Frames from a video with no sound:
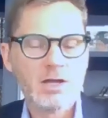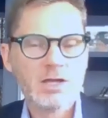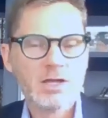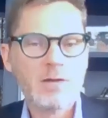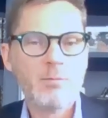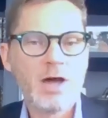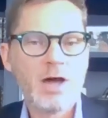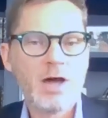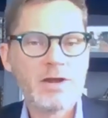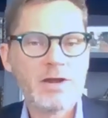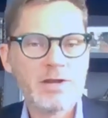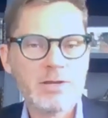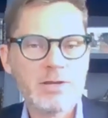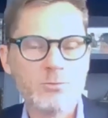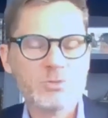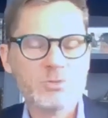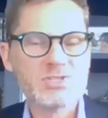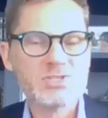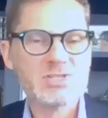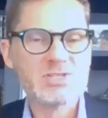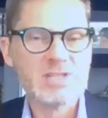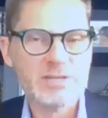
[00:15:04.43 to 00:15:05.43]
Commodity
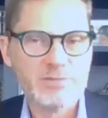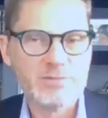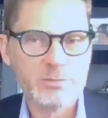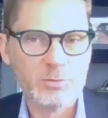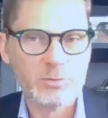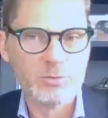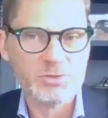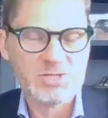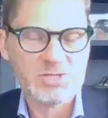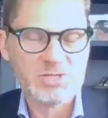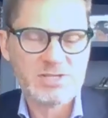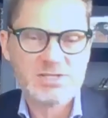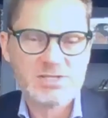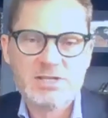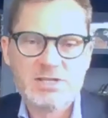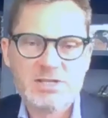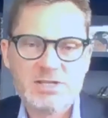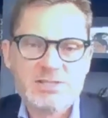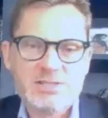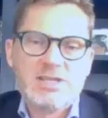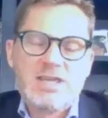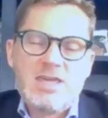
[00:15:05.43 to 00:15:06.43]
receivables
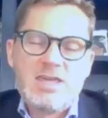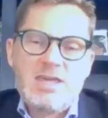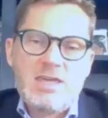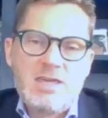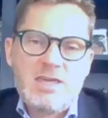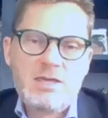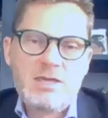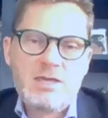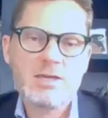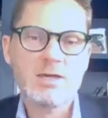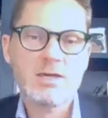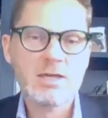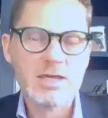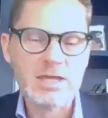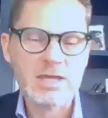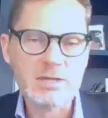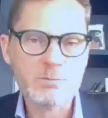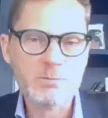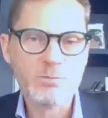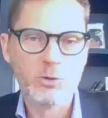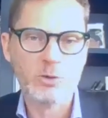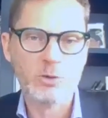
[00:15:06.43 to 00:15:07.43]
is a key
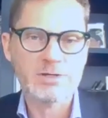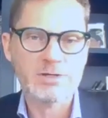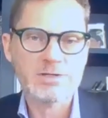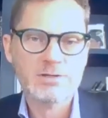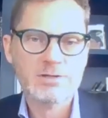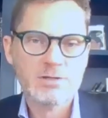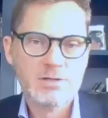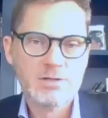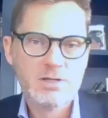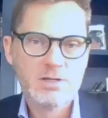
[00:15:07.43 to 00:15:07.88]
input